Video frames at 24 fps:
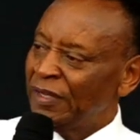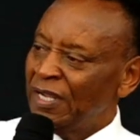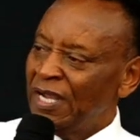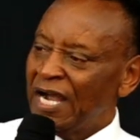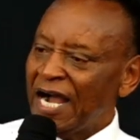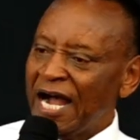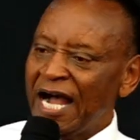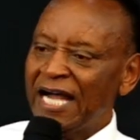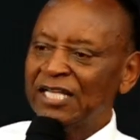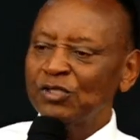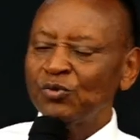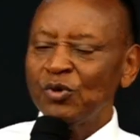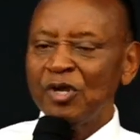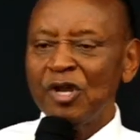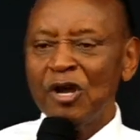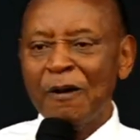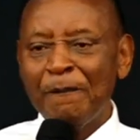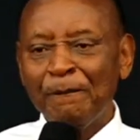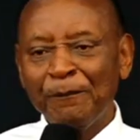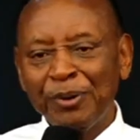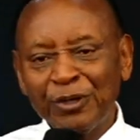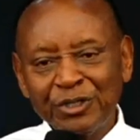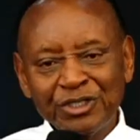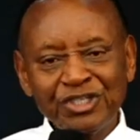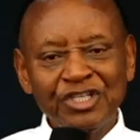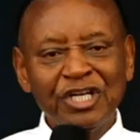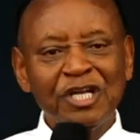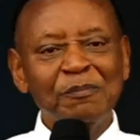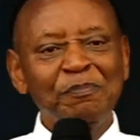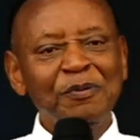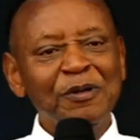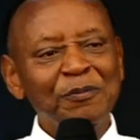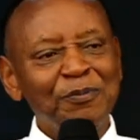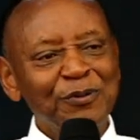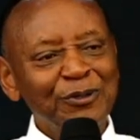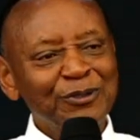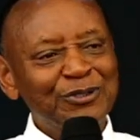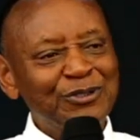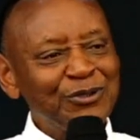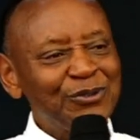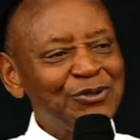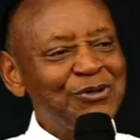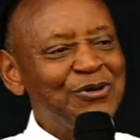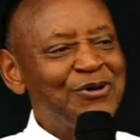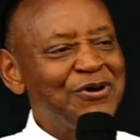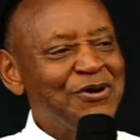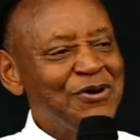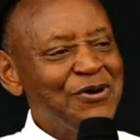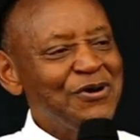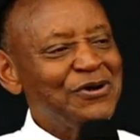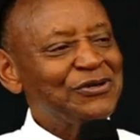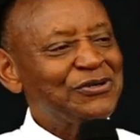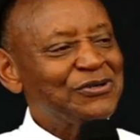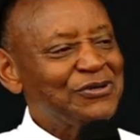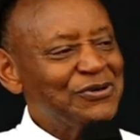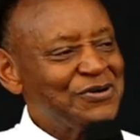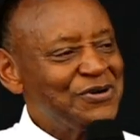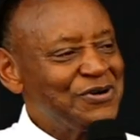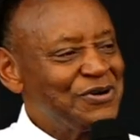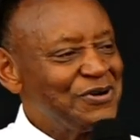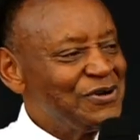as we are pushing people to, to,